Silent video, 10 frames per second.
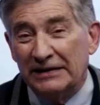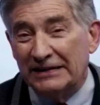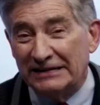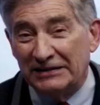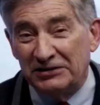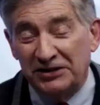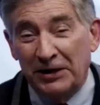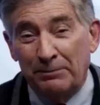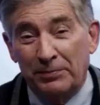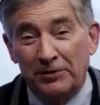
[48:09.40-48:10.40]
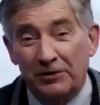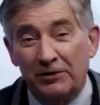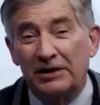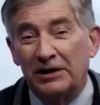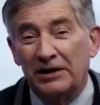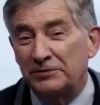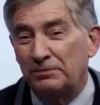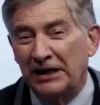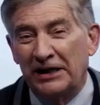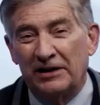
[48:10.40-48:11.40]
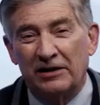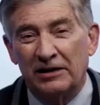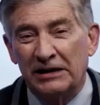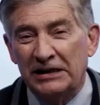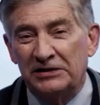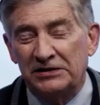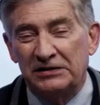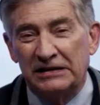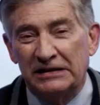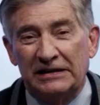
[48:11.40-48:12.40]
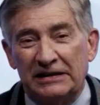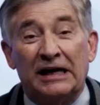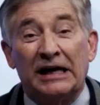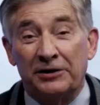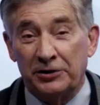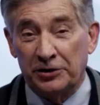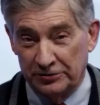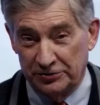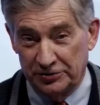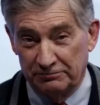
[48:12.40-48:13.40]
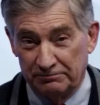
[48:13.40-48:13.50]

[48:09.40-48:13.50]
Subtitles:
distemper is at least 9 years.